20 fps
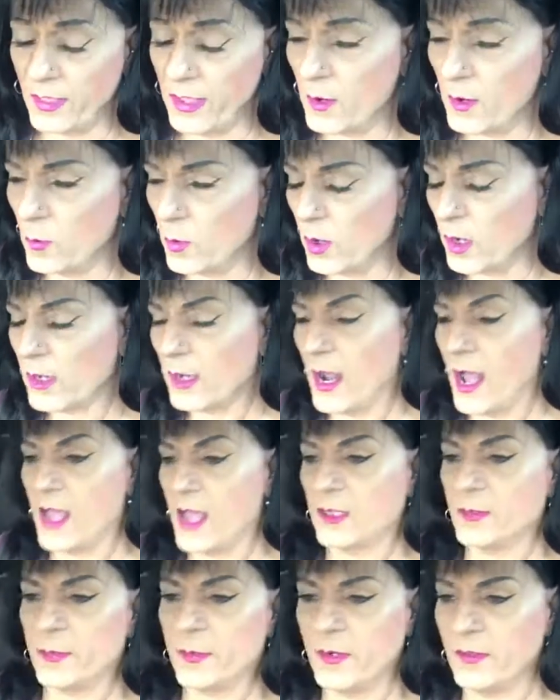They could work in a
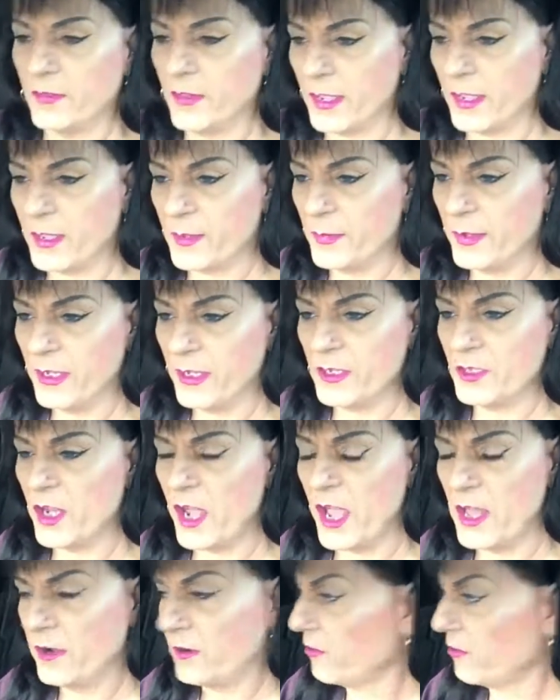hospital, they could be a
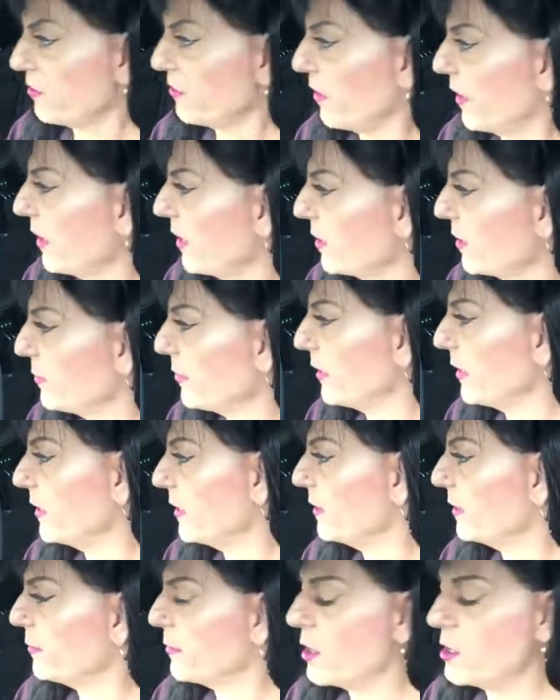janitor, they could be
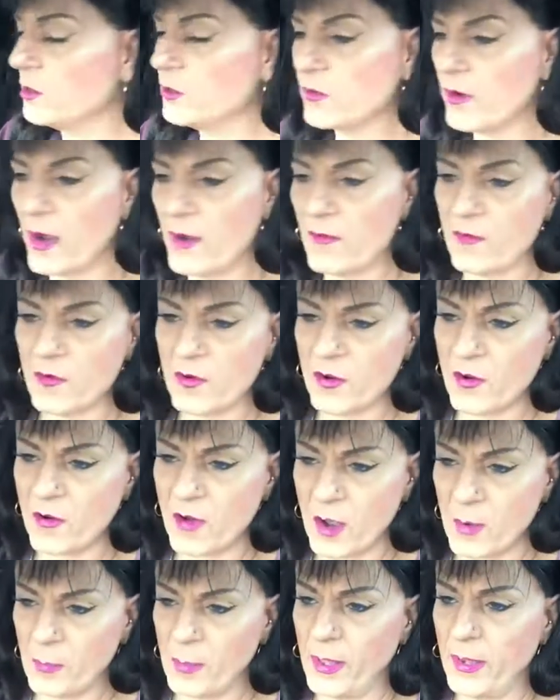a limo driver, or
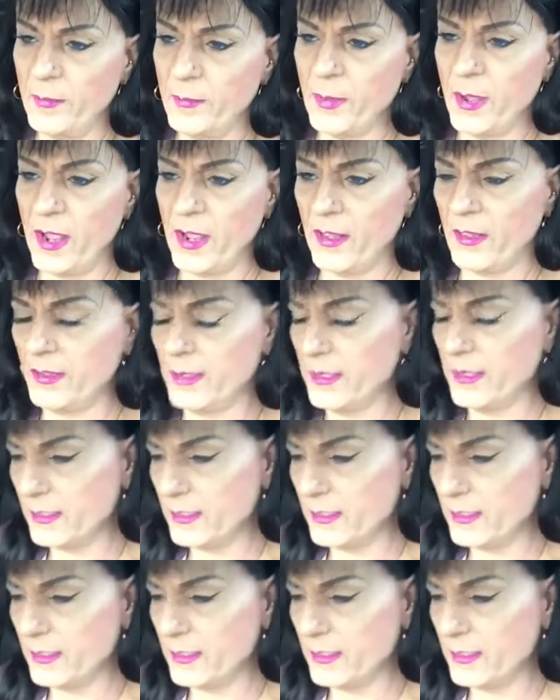your airplane pilot.